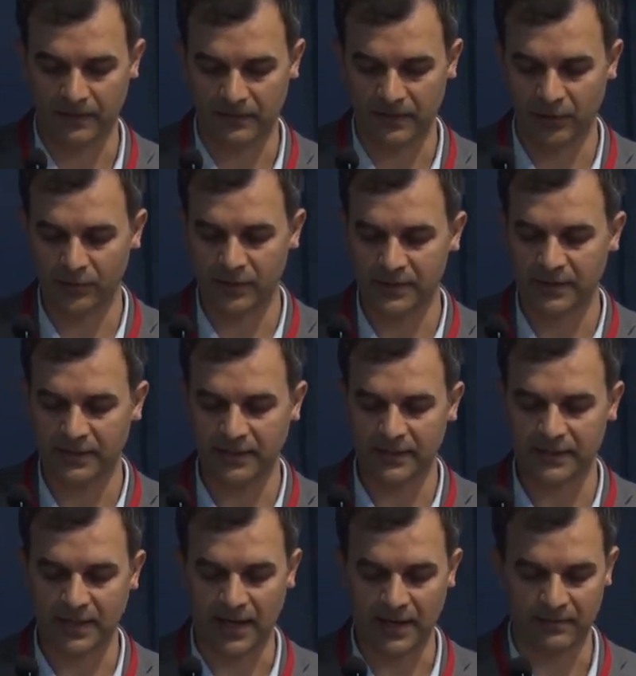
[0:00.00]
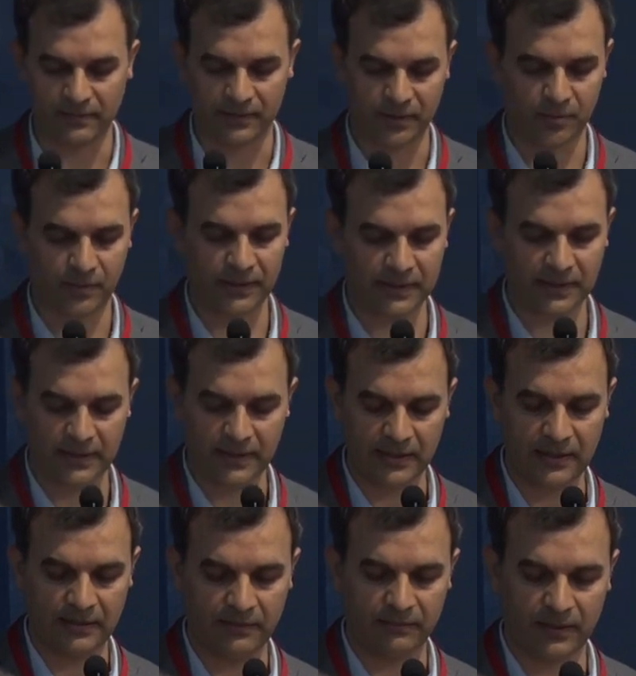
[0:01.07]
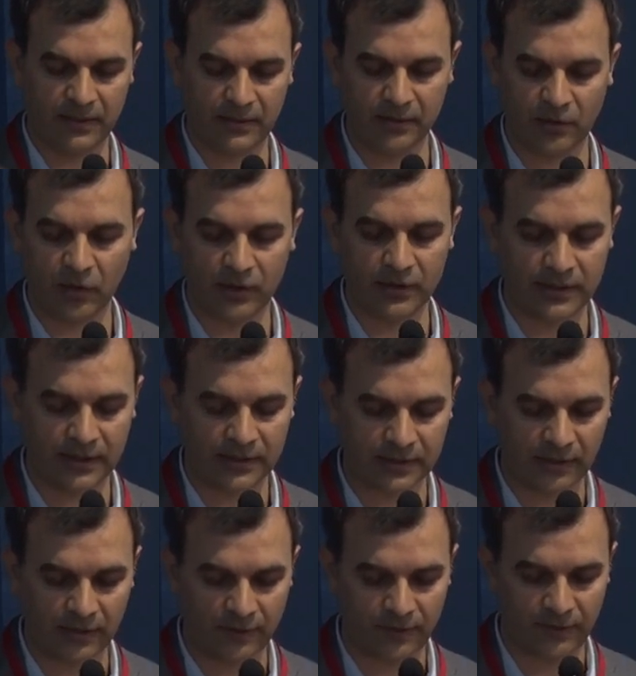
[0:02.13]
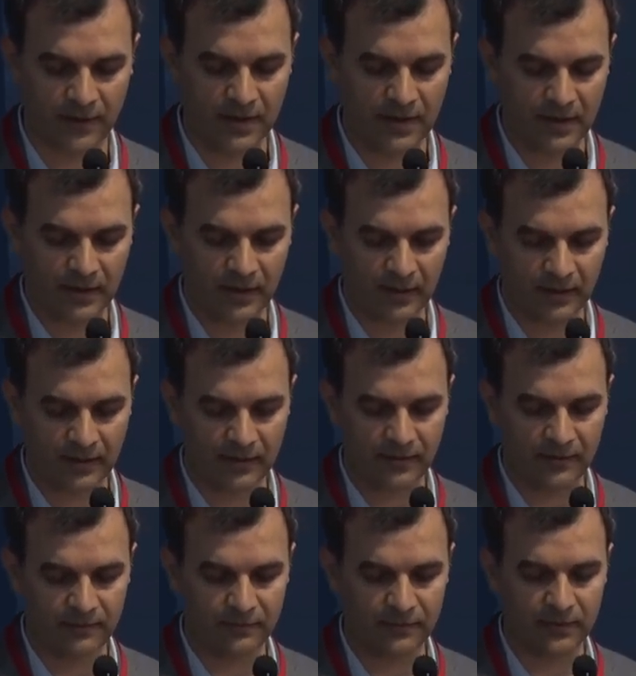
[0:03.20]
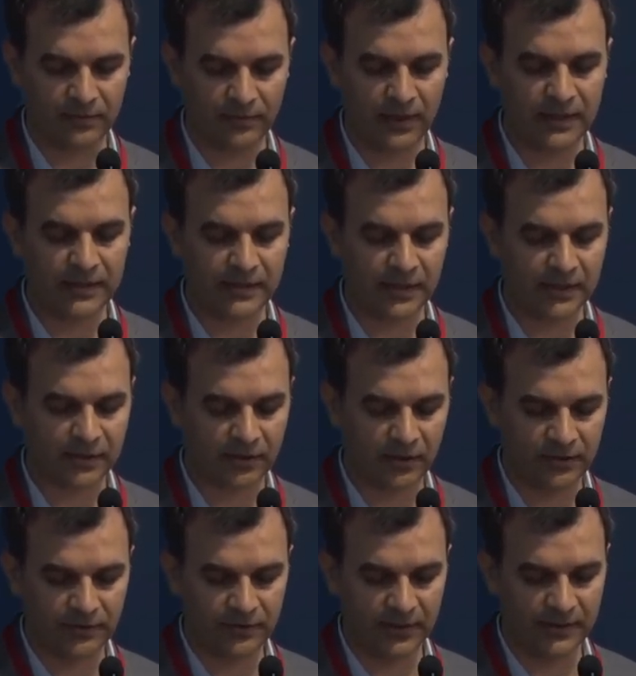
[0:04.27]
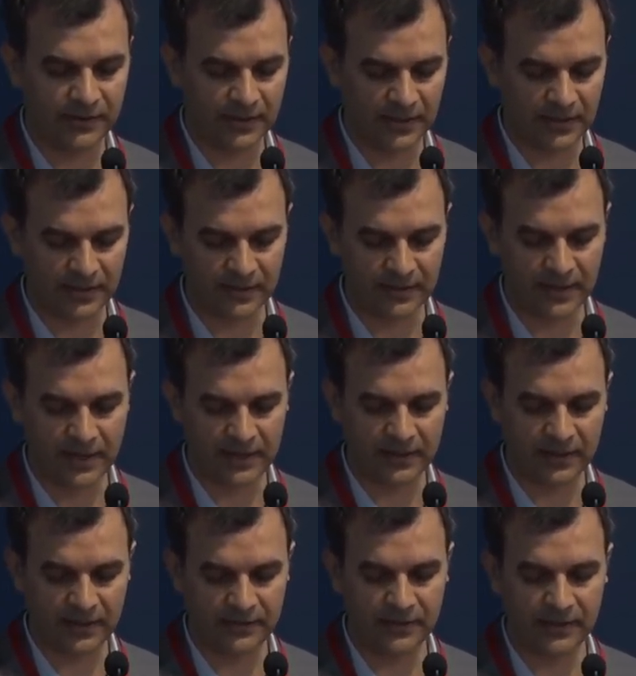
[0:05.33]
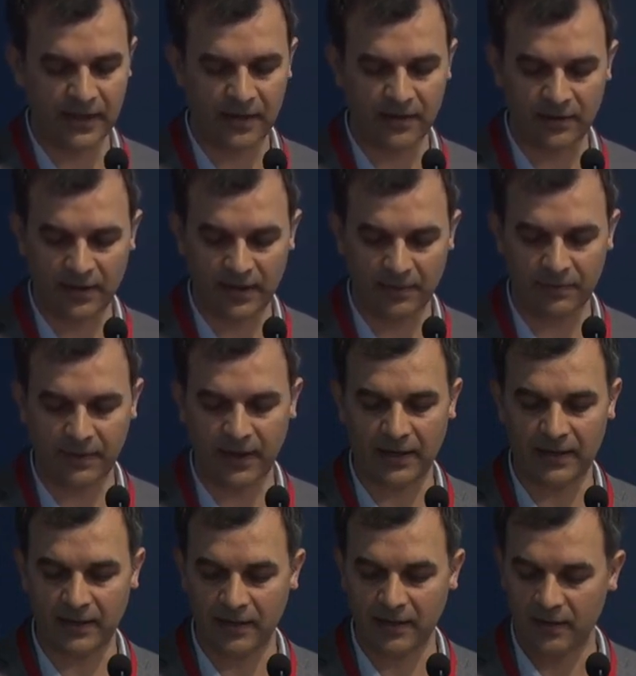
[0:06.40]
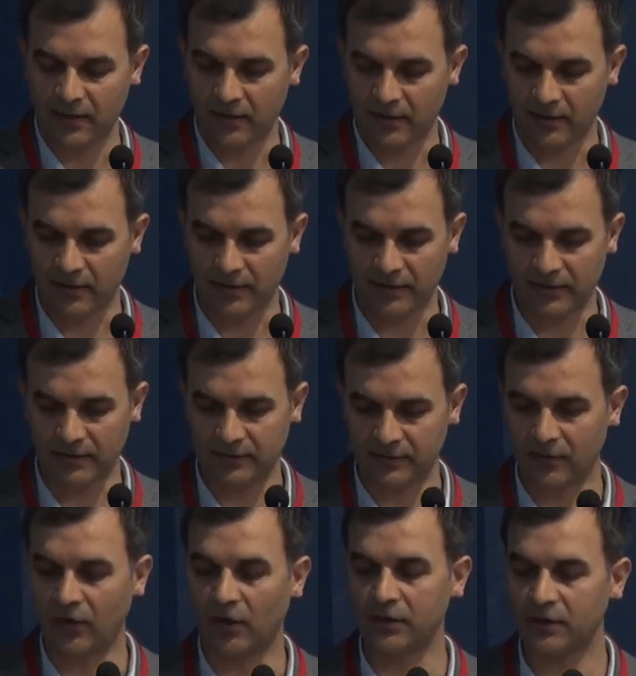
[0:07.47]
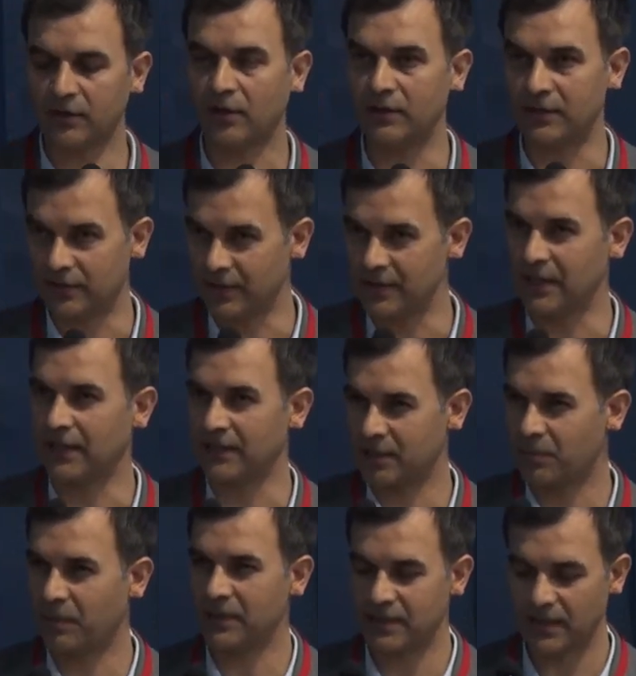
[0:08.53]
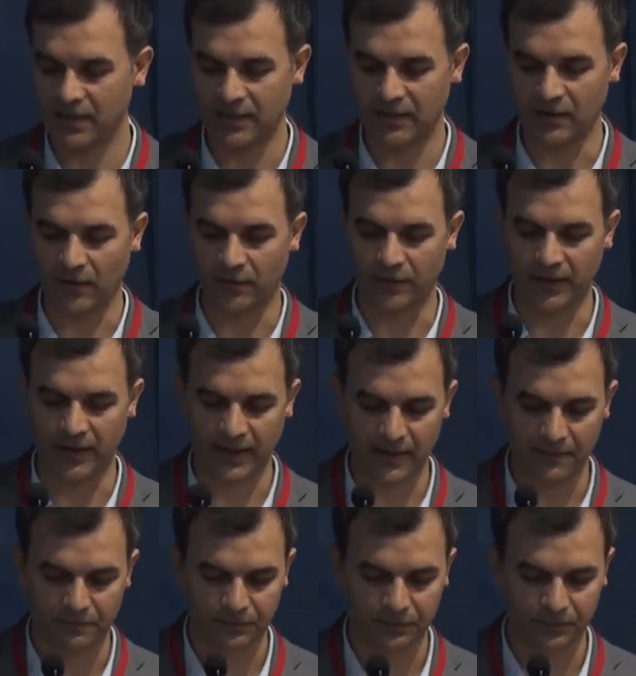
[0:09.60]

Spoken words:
there was a data, especially in the context of religious countries like India or Nepal or other countries, especially in Africa,